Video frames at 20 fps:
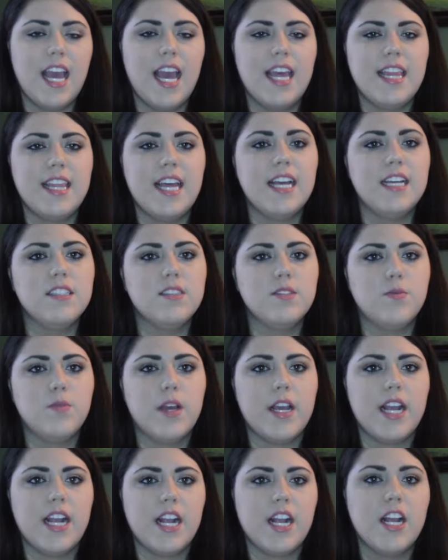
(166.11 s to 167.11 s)
and that's
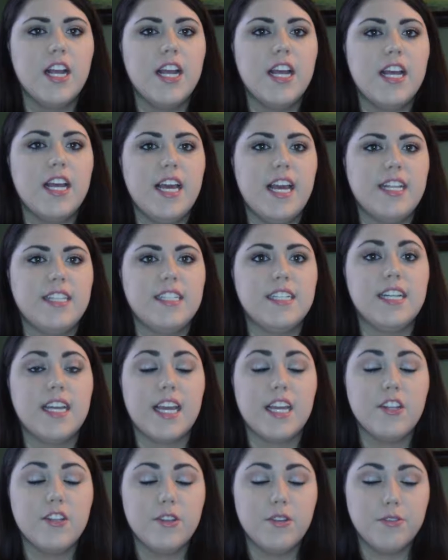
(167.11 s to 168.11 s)
where it's going to
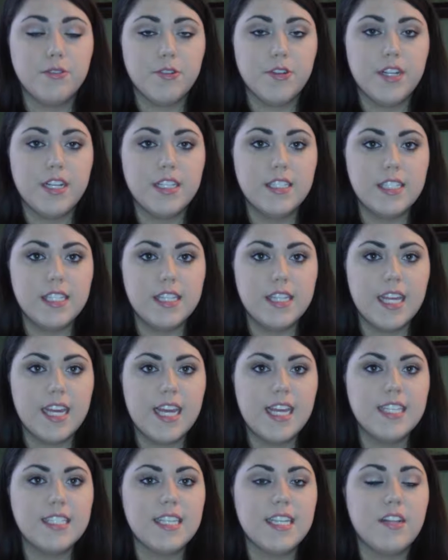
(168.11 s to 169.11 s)
get nutrients and things,